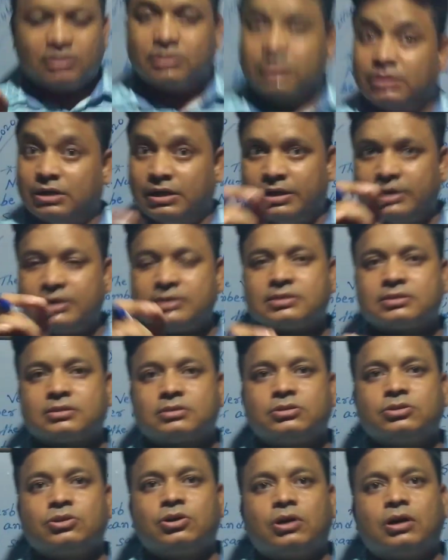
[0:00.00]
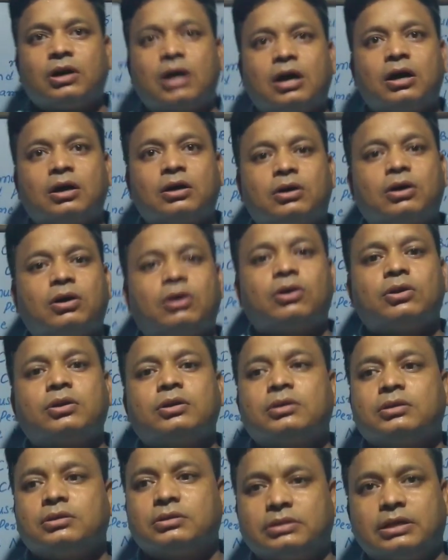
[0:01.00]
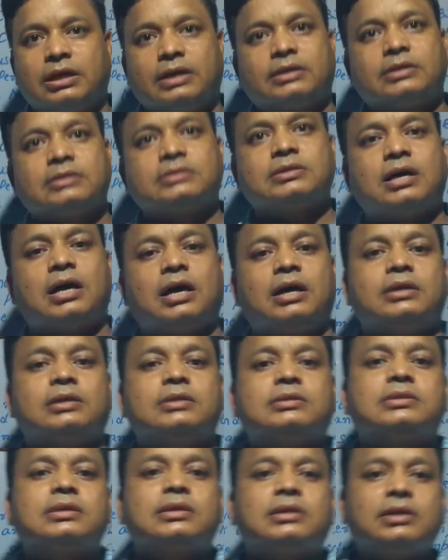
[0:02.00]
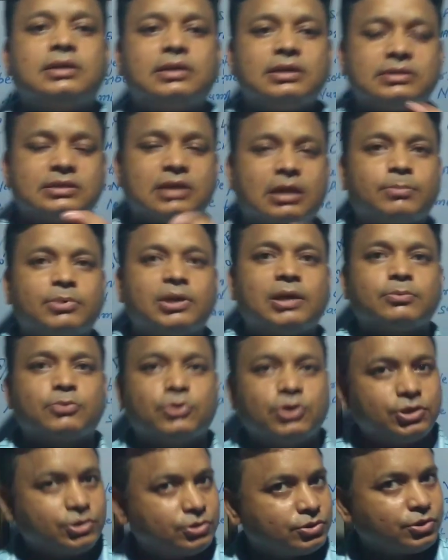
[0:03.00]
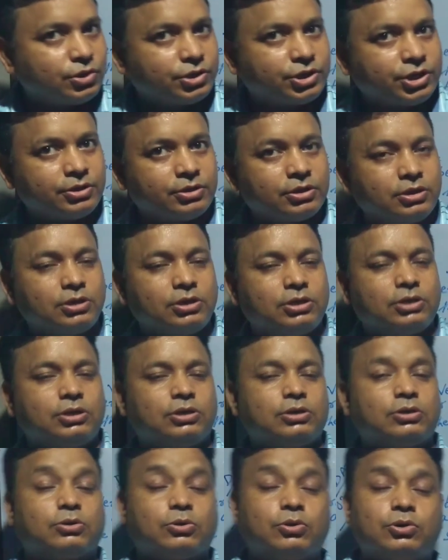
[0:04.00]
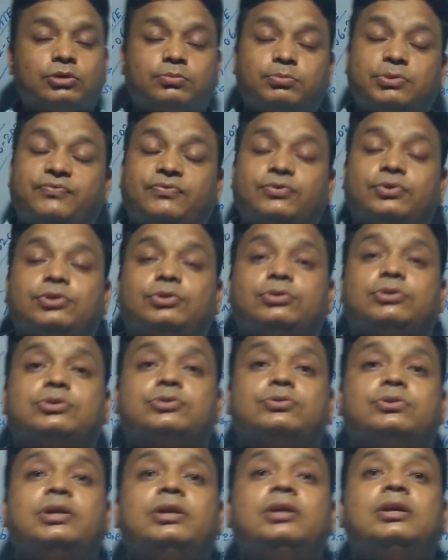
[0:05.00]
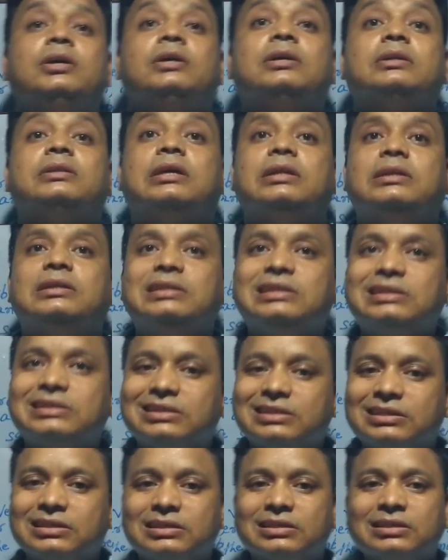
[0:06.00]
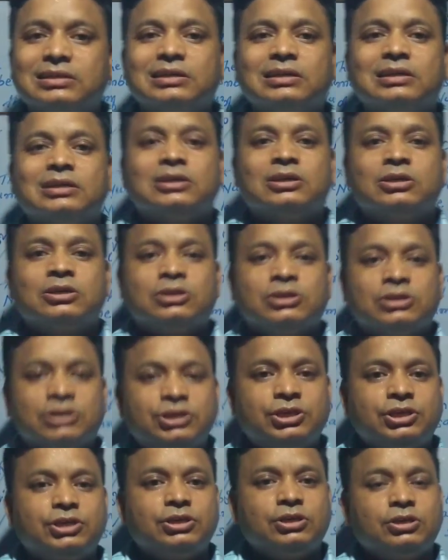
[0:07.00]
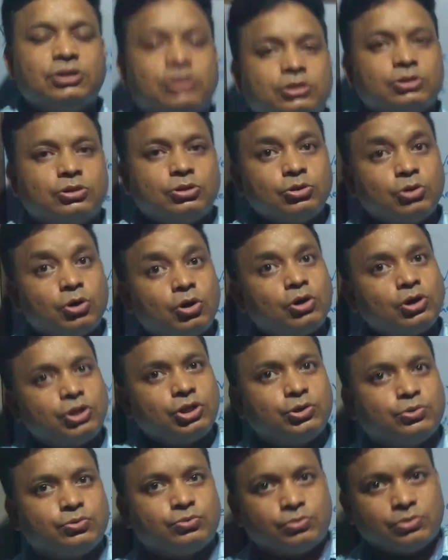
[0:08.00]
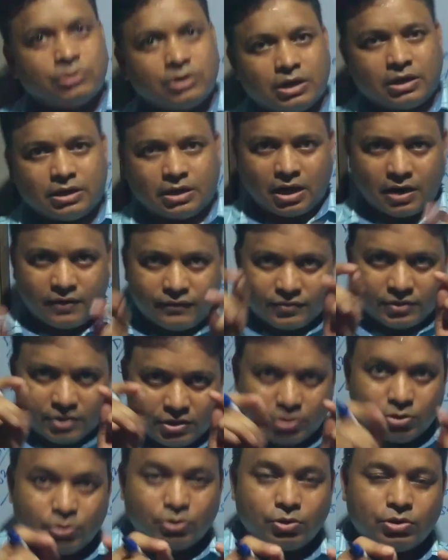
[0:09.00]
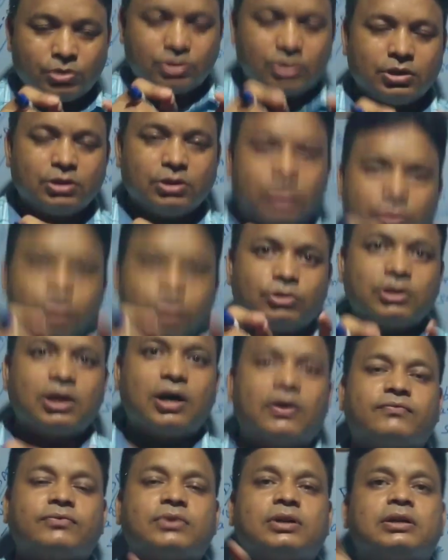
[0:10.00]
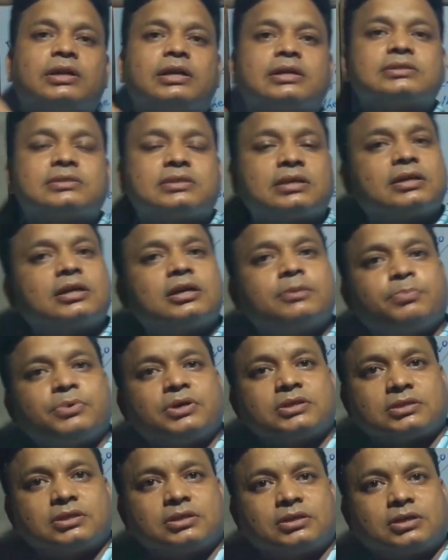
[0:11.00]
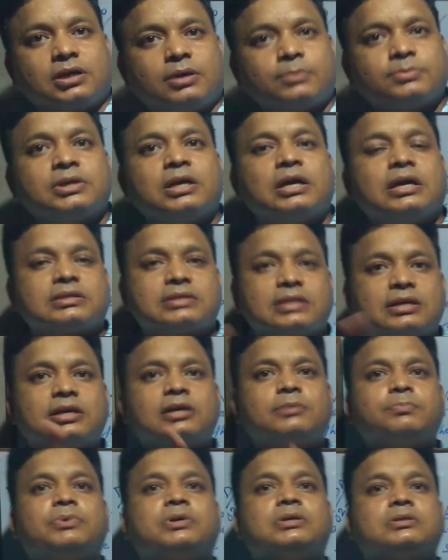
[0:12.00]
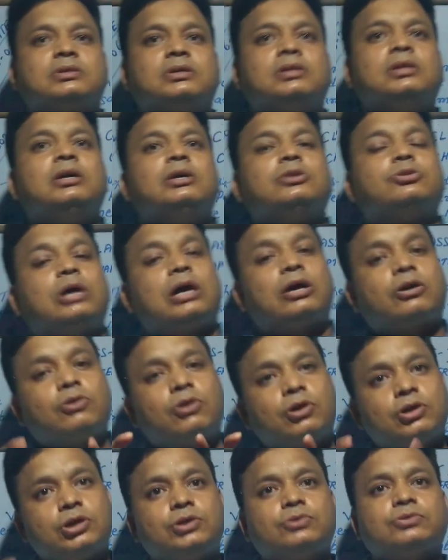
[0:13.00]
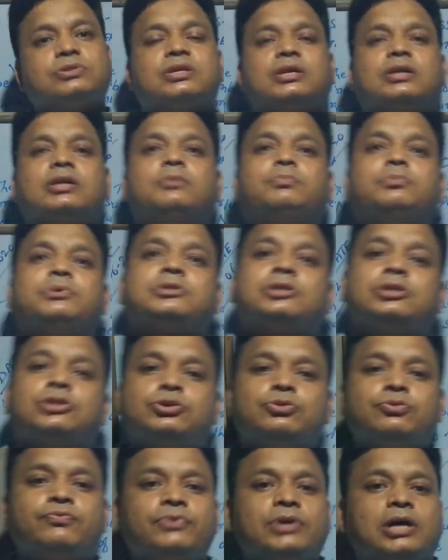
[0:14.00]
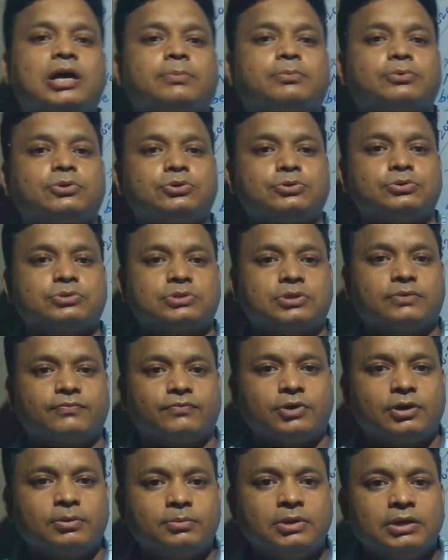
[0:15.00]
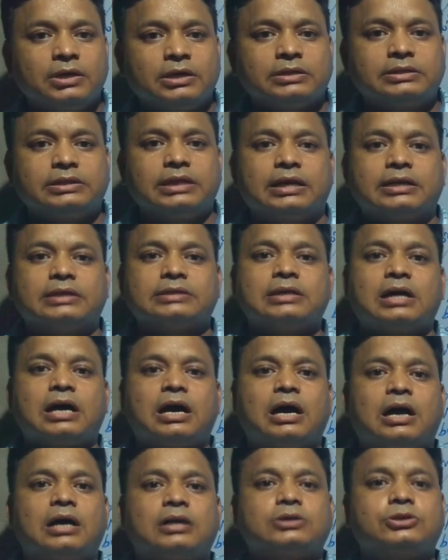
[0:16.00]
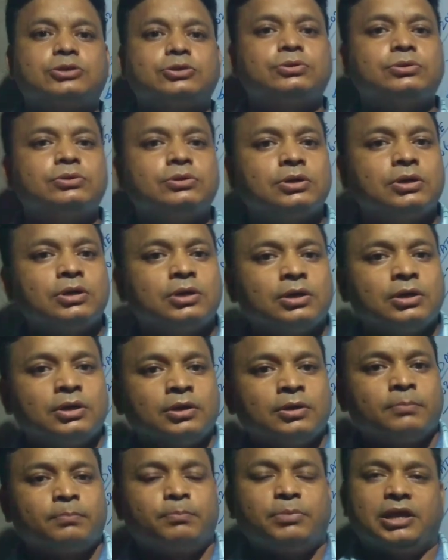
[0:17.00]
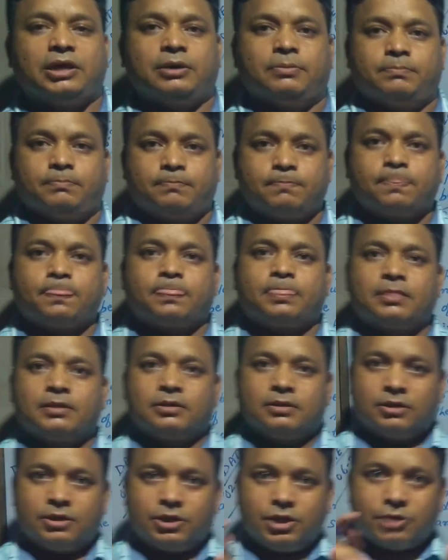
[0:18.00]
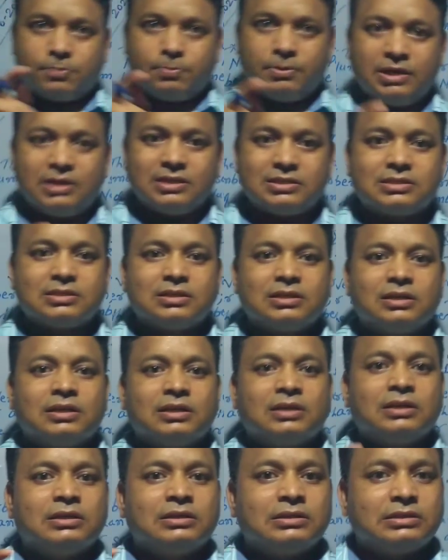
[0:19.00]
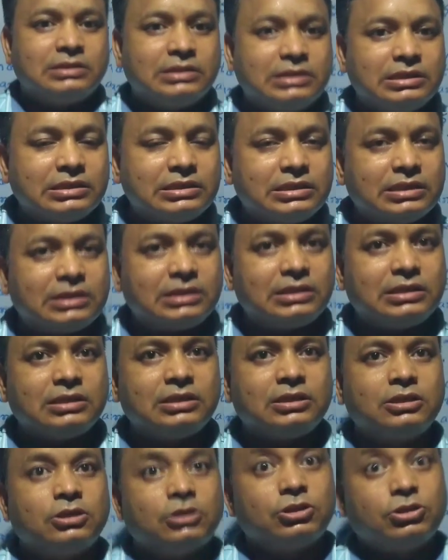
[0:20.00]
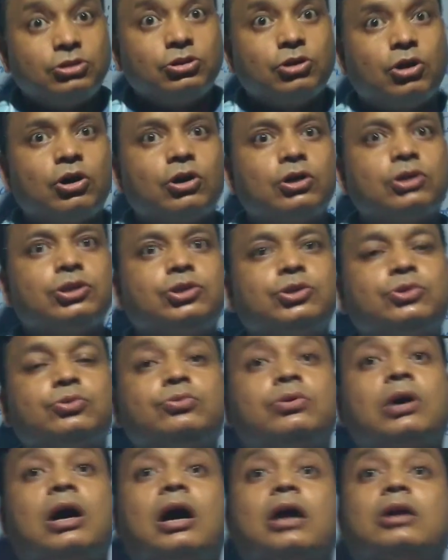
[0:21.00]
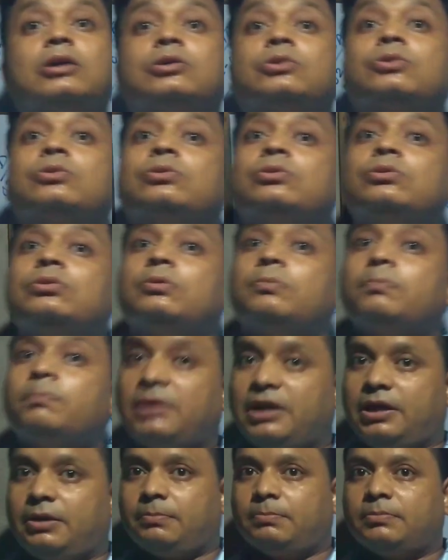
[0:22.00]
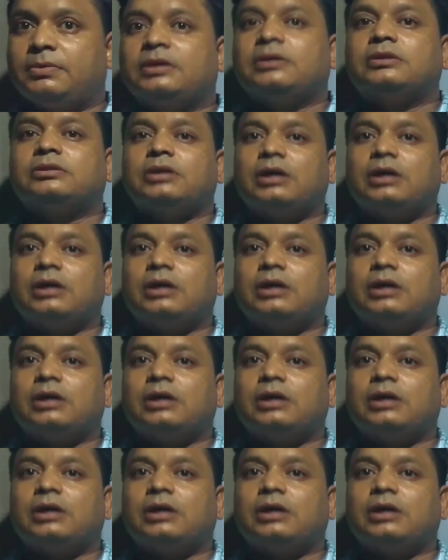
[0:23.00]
Nearest no or that is I. Second example I am going to quote before you student. Then neither he nor you, and after nor after that second person comes, second person. So according to second person you, we have to use the verb that is are to blame. It means neither he nor you are to blame.